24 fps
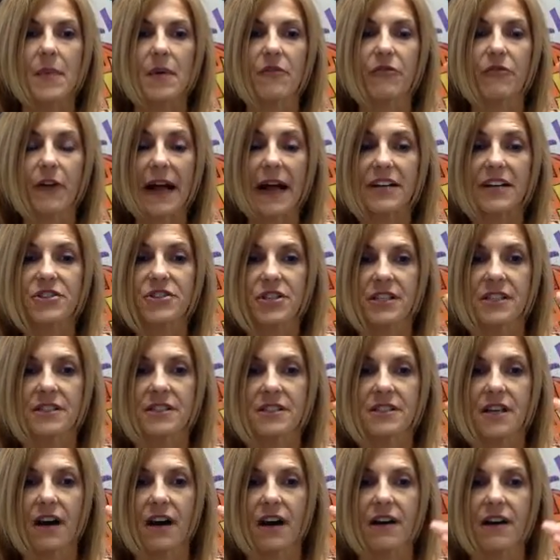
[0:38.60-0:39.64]

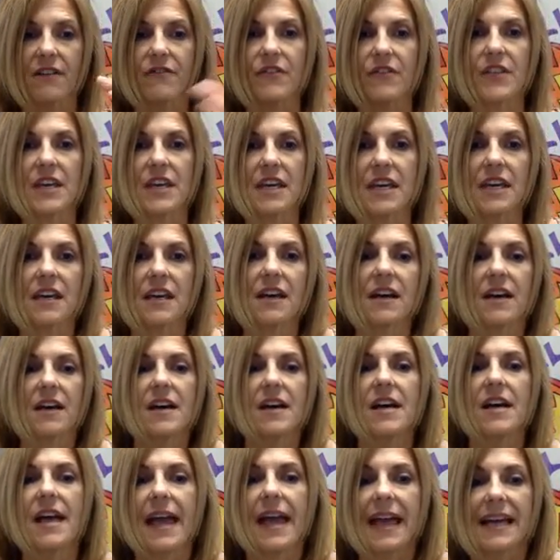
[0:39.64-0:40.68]
fractions of the
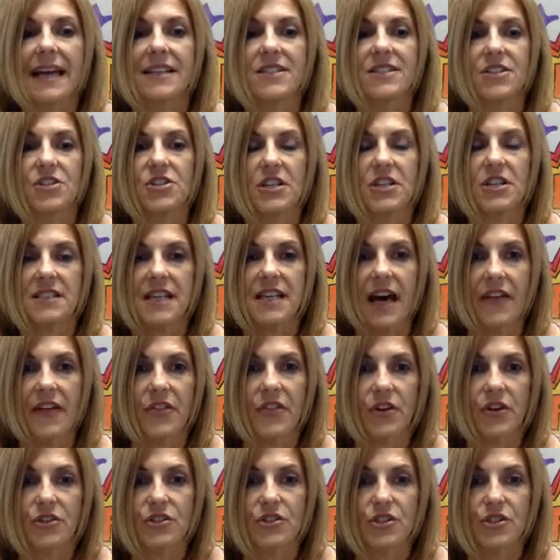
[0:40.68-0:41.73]
antigens on
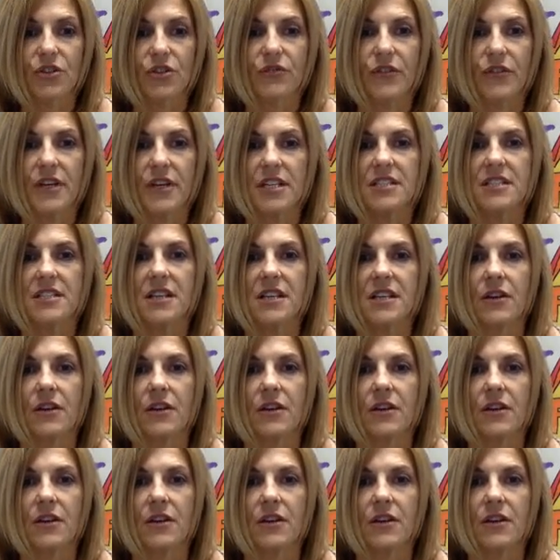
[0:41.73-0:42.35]
their surface